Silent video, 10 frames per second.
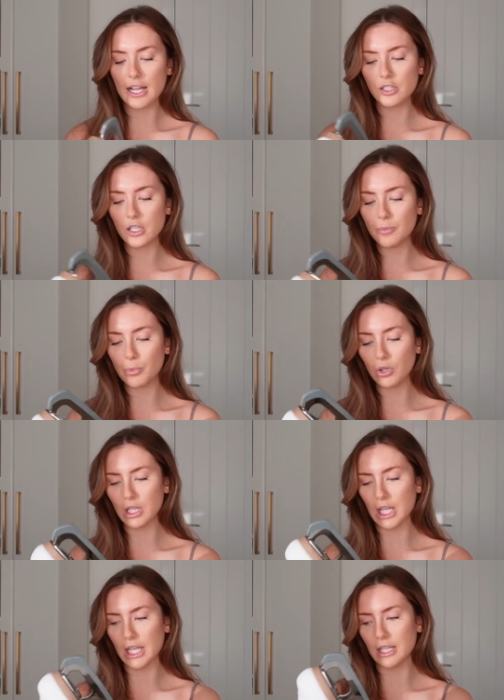actually
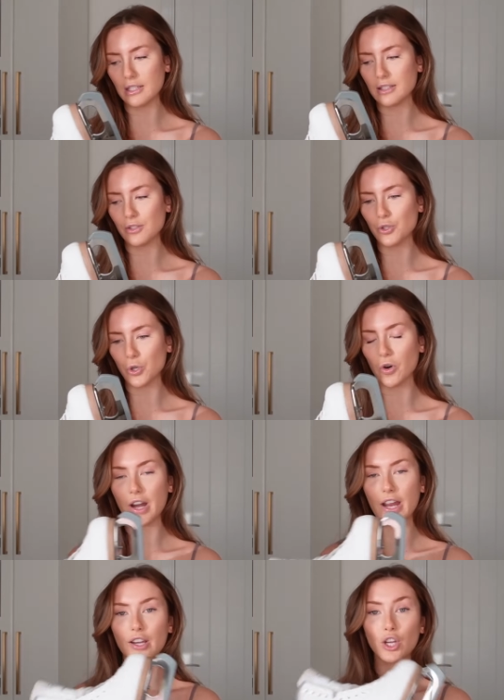bought these
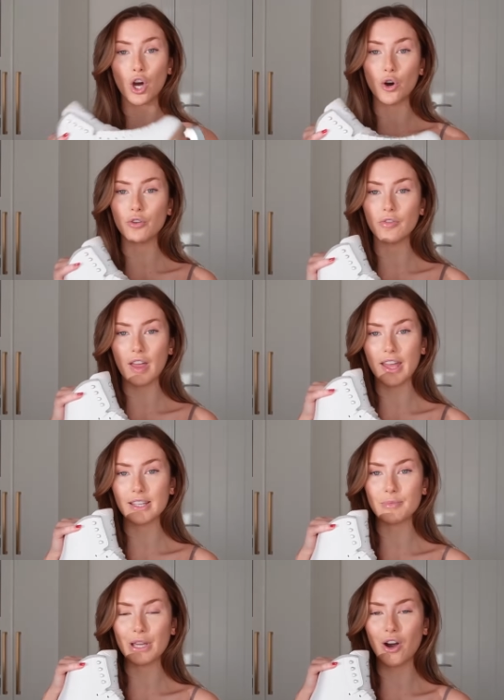during
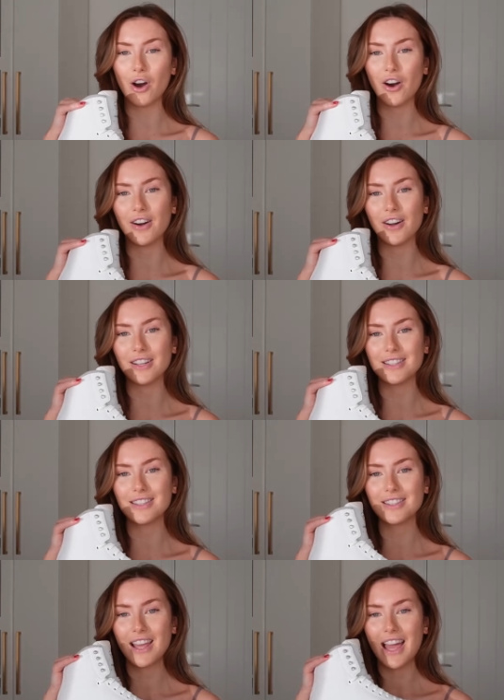COVID
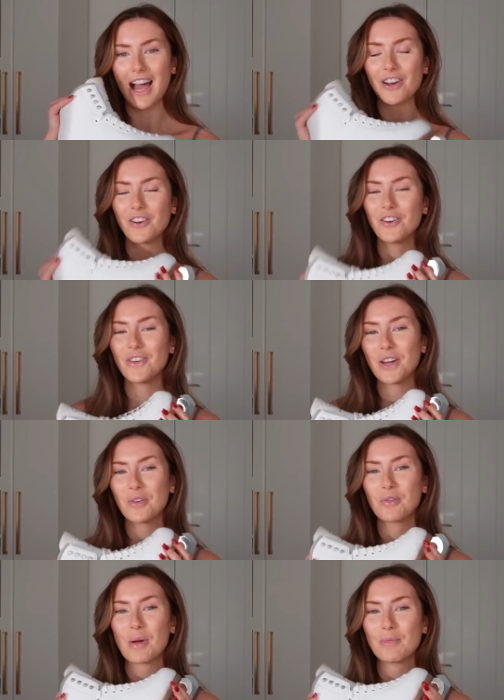because I don't know if
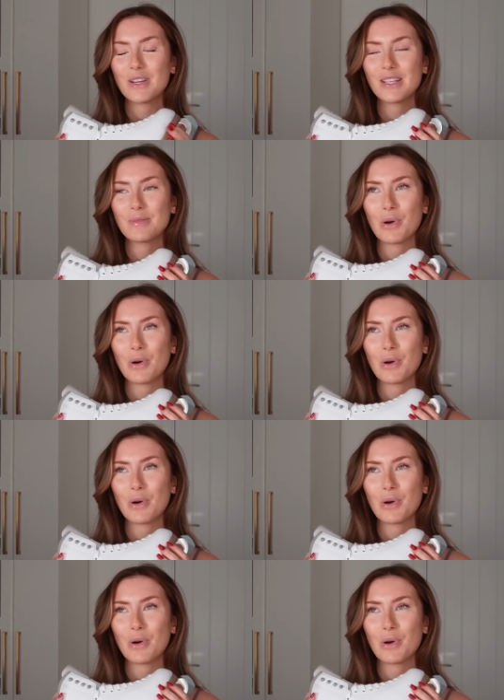anyone remembers,